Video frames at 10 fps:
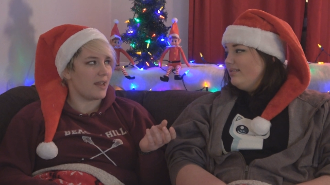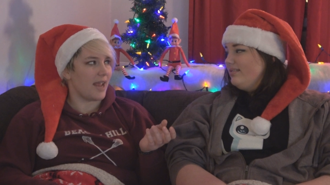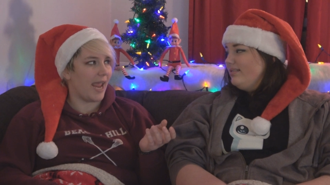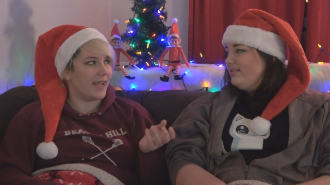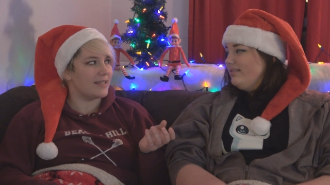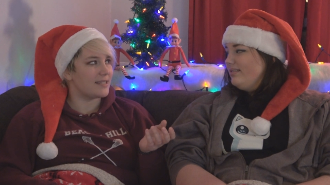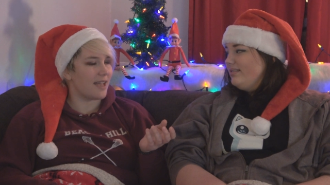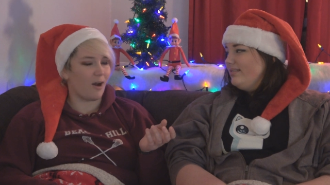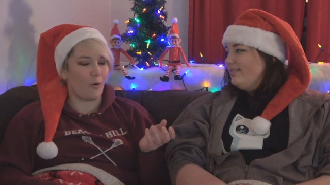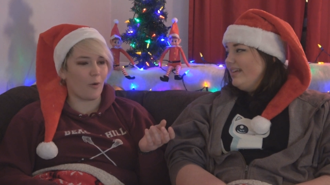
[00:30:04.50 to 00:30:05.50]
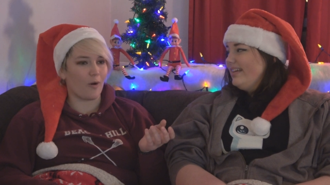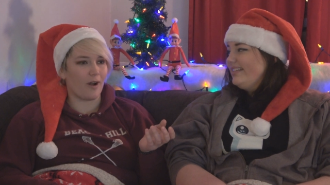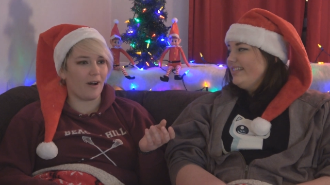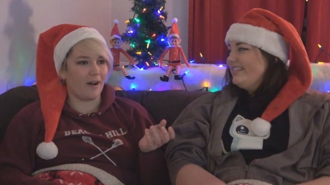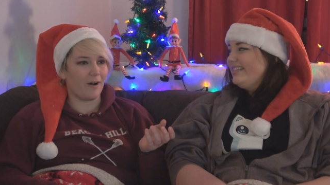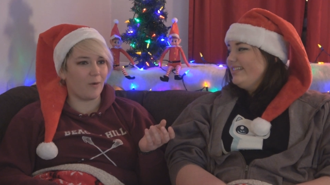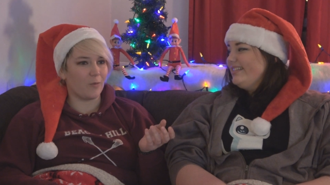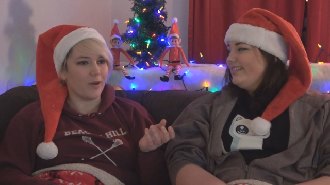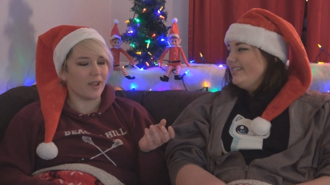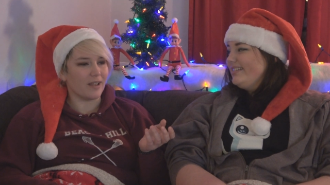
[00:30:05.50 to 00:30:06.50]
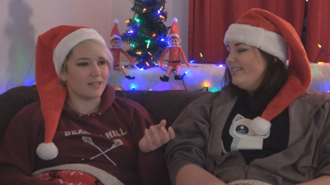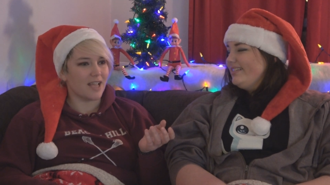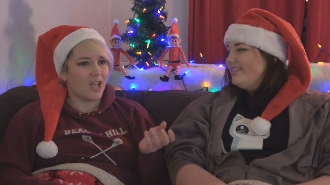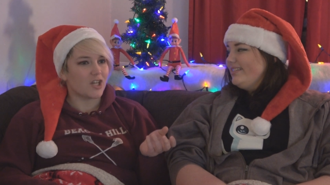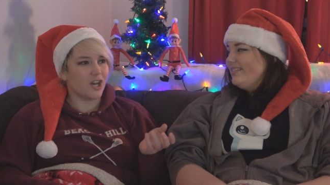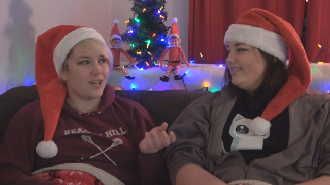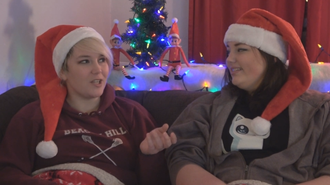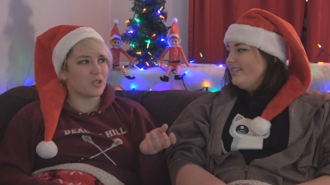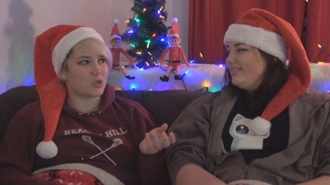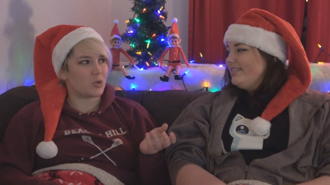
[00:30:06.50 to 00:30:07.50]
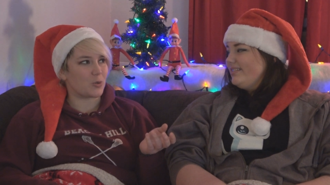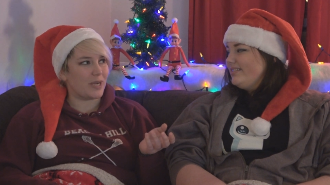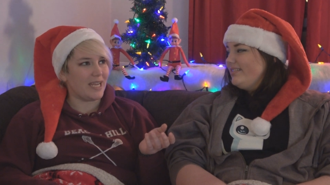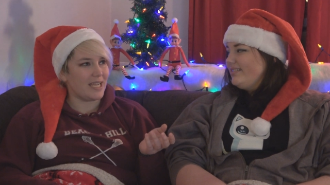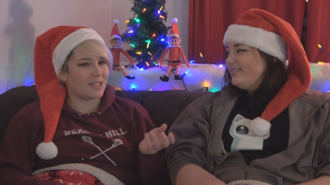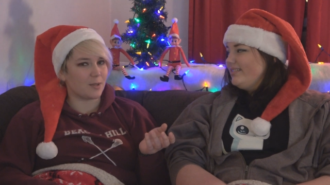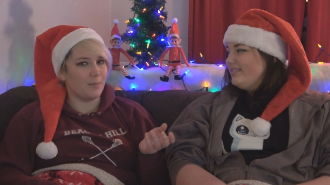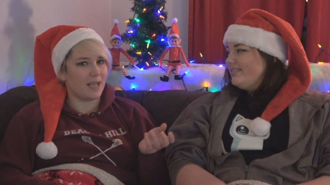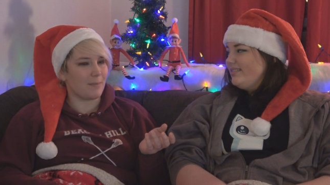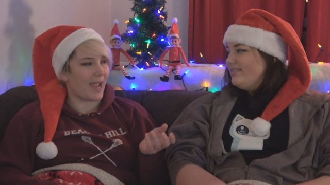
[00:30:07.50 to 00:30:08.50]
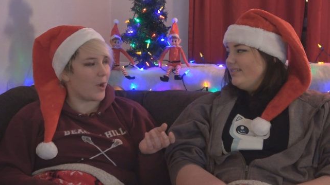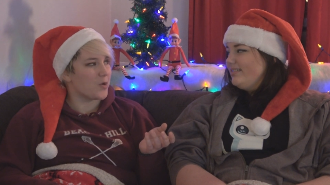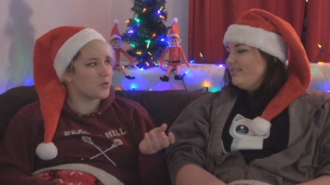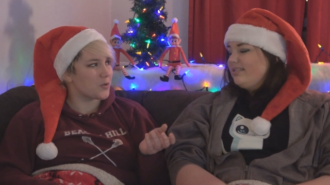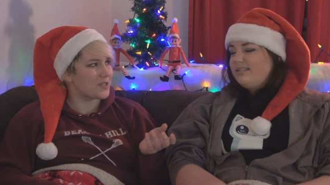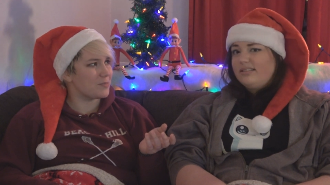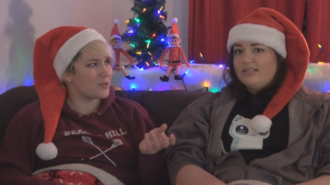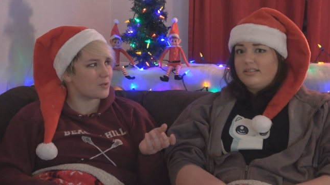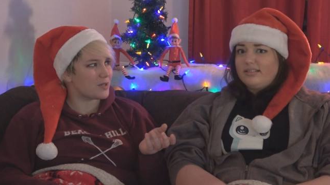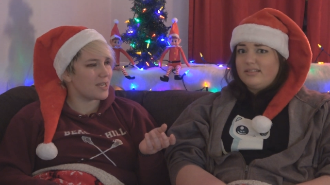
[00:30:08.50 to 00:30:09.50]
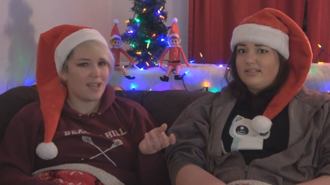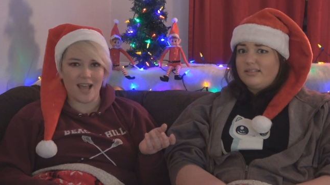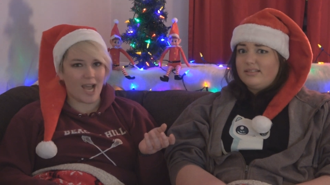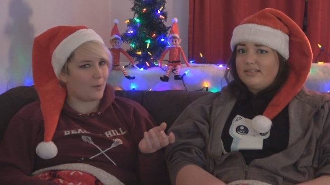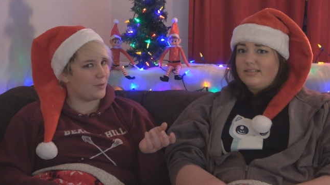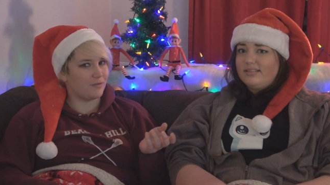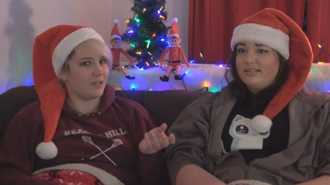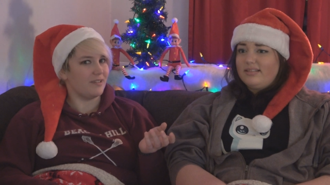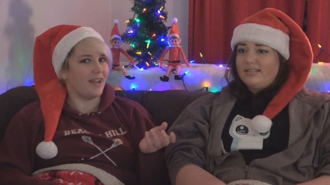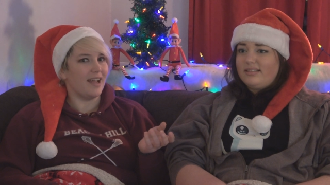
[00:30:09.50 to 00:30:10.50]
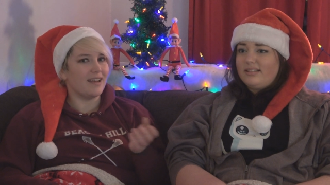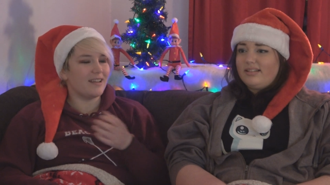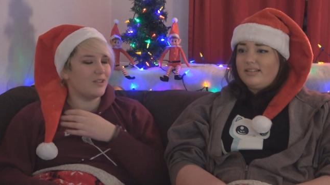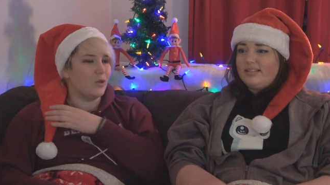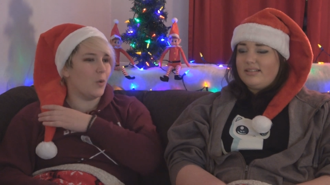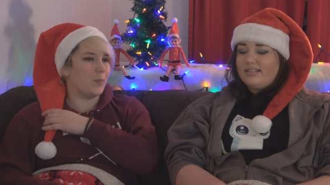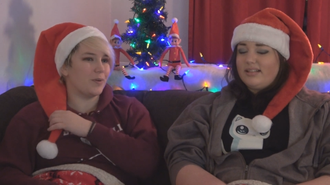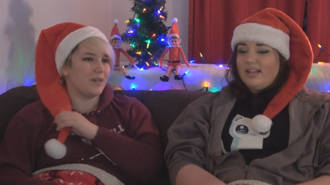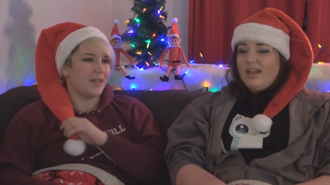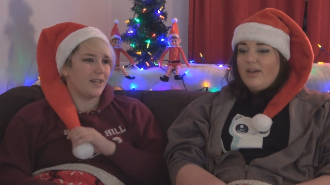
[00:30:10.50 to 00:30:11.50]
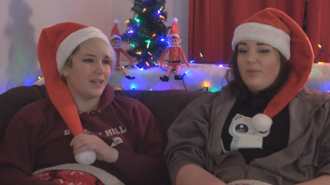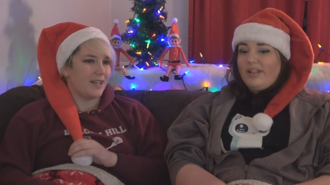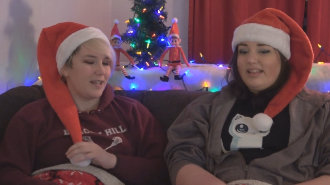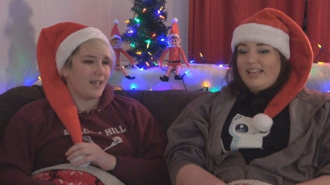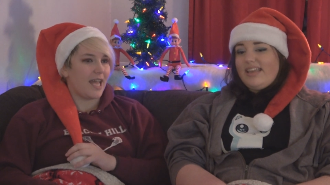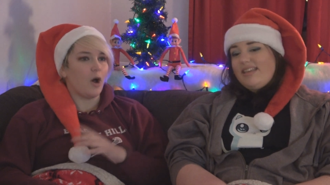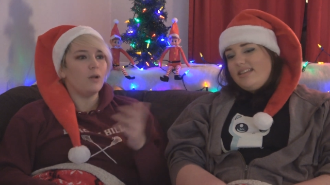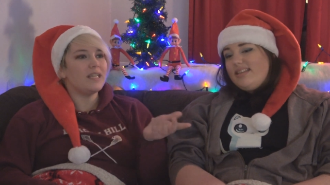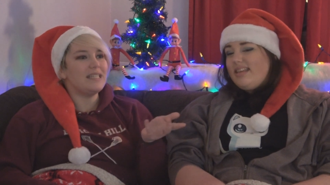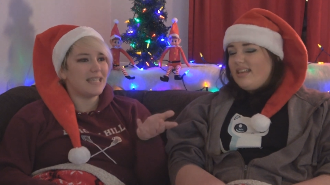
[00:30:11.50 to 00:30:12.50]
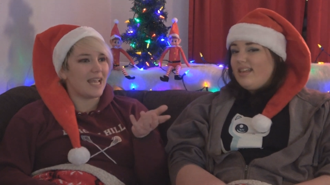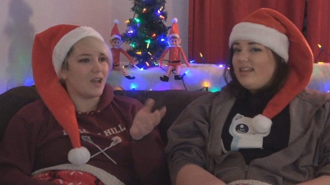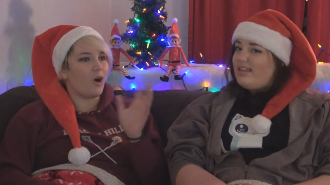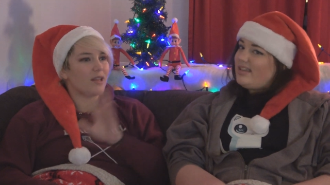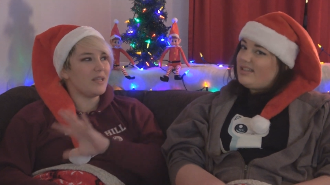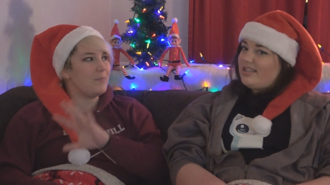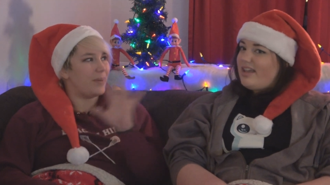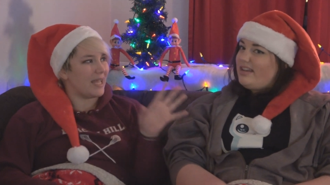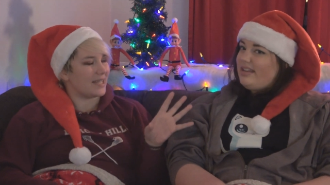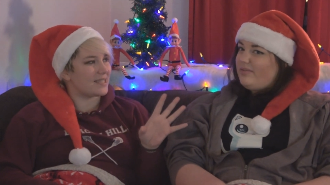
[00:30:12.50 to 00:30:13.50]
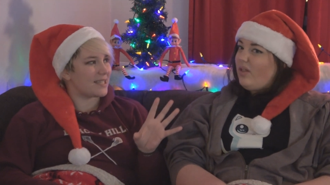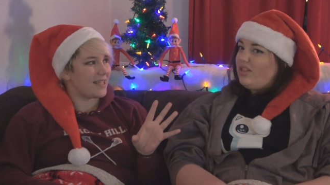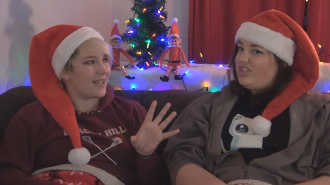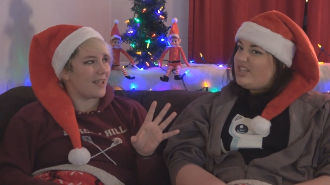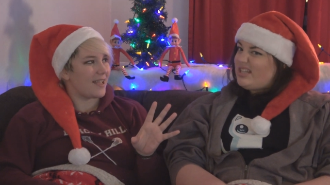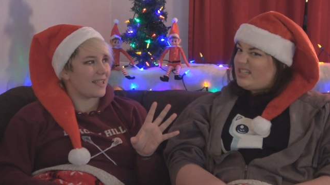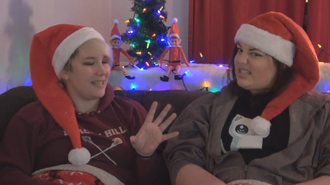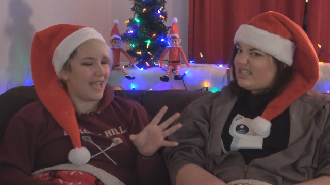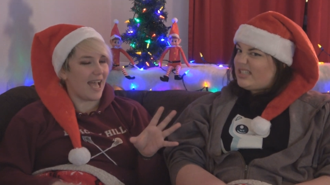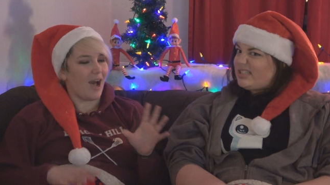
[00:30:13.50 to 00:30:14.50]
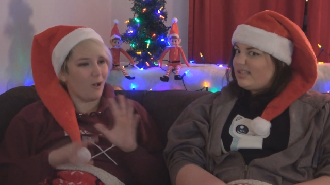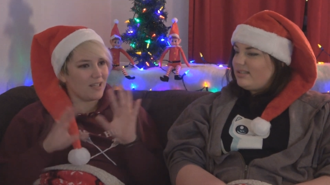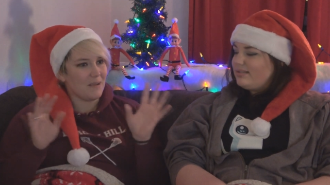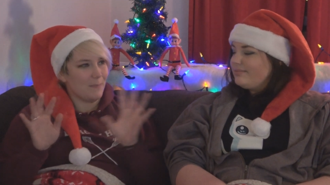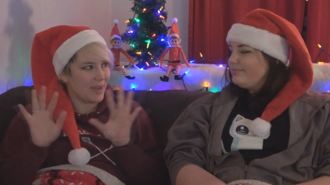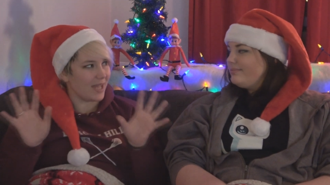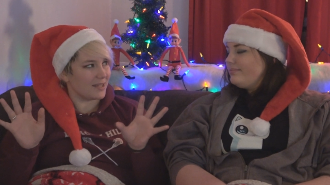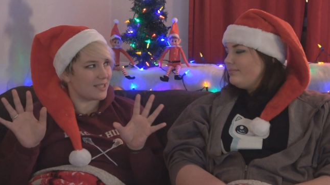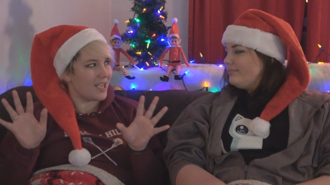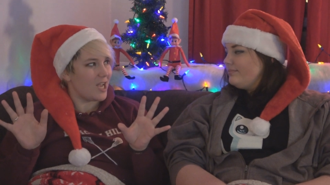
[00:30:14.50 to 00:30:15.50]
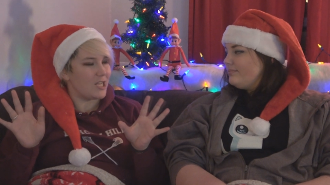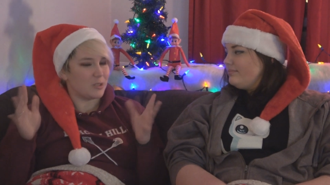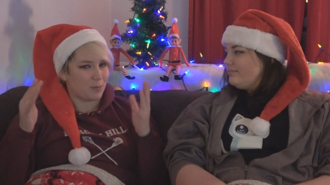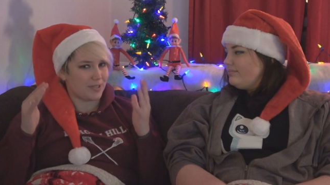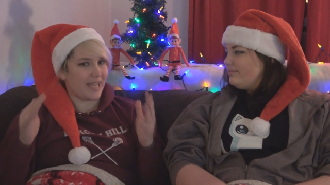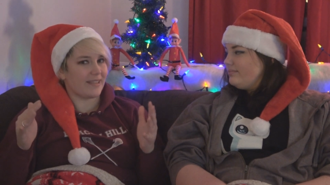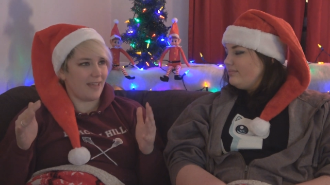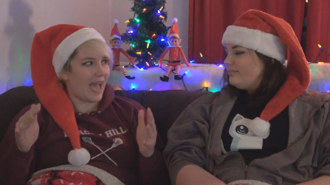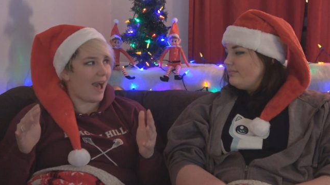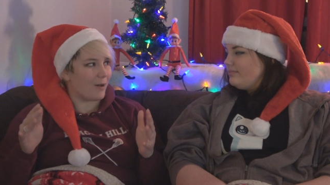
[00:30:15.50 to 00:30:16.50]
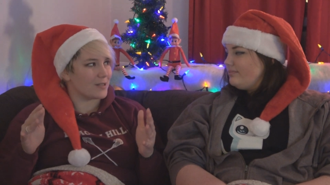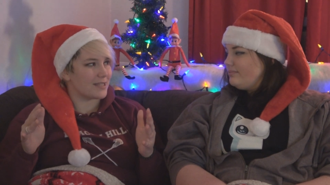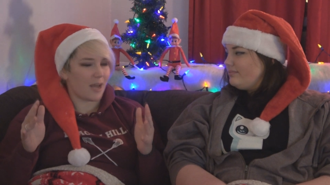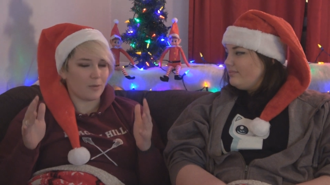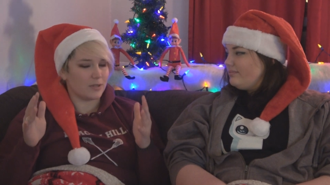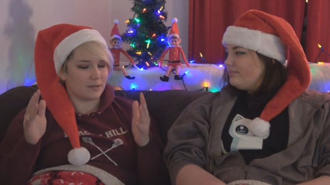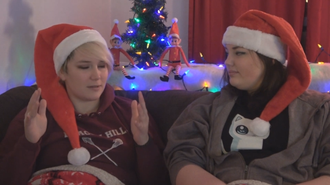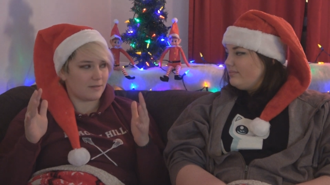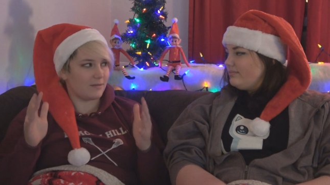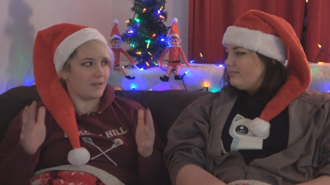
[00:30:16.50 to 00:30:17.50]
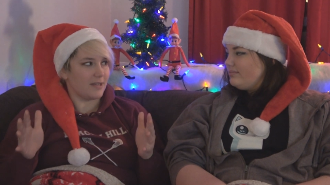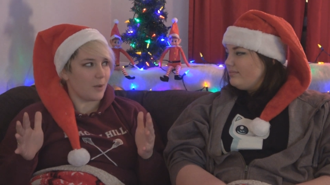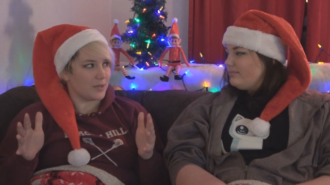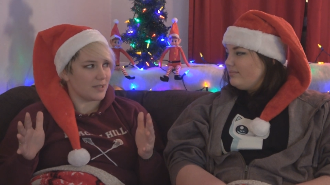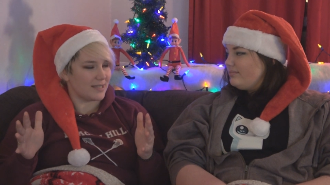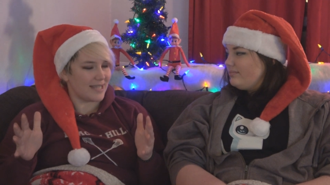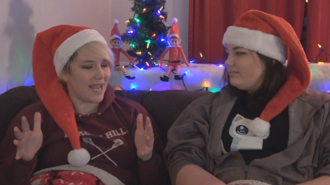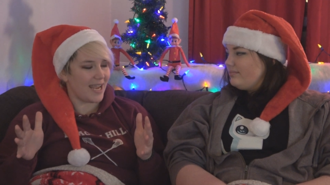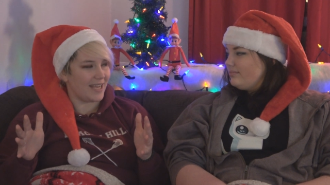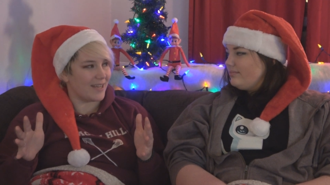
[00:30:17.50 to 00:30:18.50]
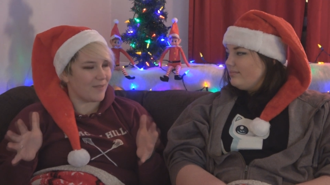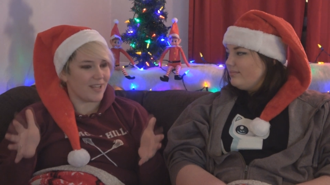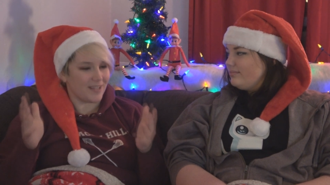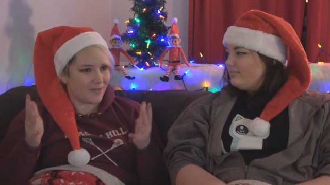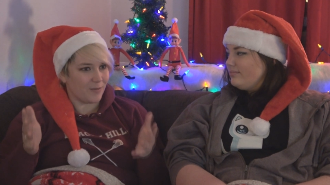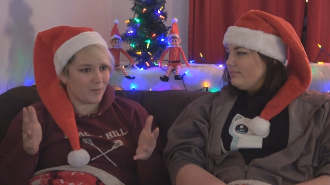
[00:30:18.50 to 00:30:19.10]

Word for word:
Speaker 1: that at eight. Or uh, what else? Cutting a tree to make my own Christmas tree. I would have done that. Nope. Well, and all he did, all he built, evil genius. Yeah, all he built to protect the house. That was that was insane. I mean,